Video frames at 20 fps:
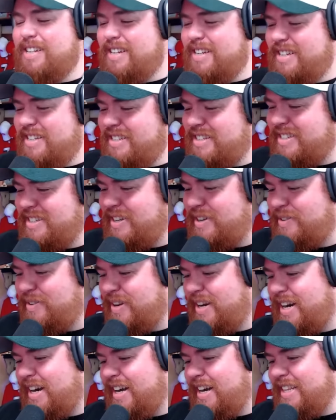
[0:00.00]

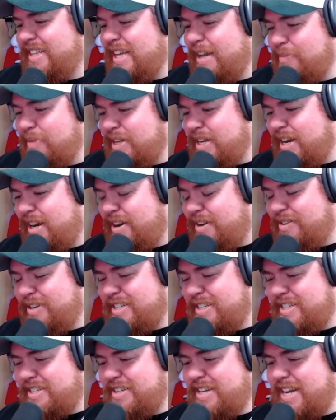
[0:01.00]
So let me know
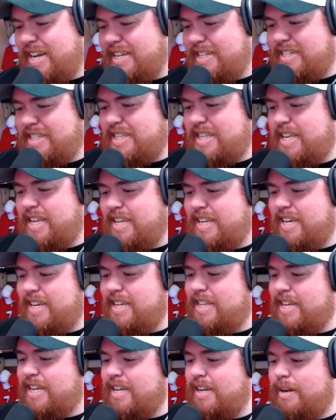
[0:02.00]
what you guys think in
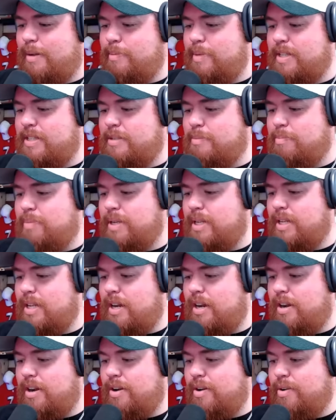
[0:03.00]
the comments
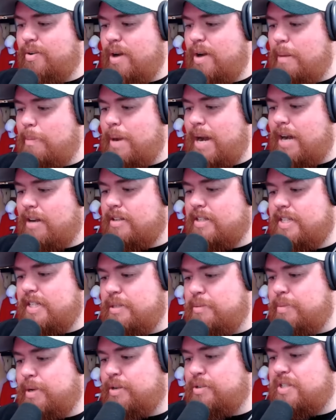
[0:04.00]
below about
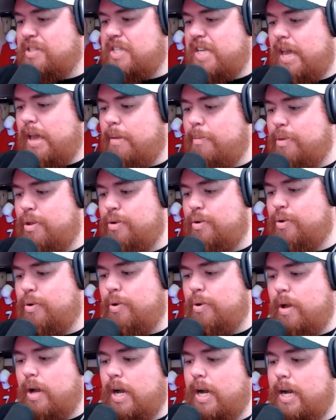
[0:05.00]
Deebo
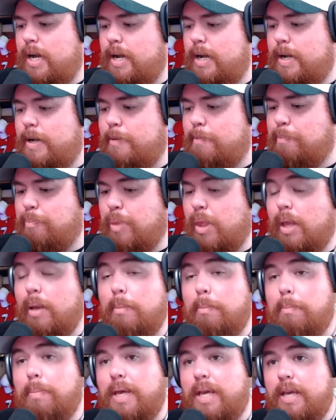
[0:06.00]
Samuel
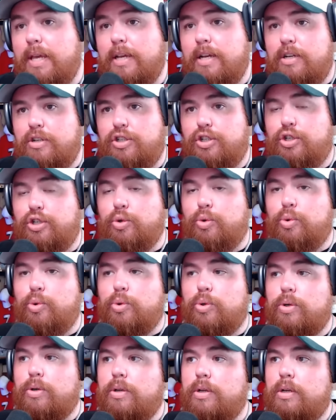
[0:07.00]
being
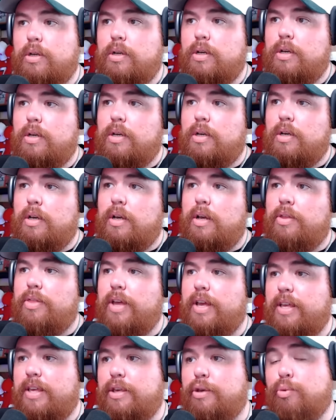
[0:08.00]
assured
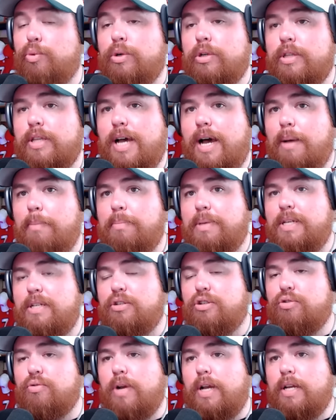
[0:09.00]
that he will not be
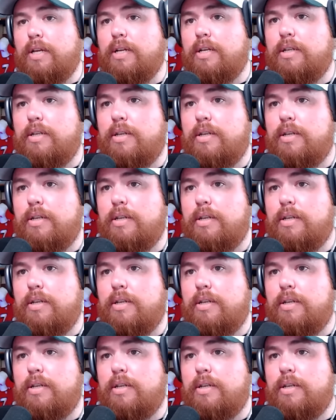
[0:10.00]
traded,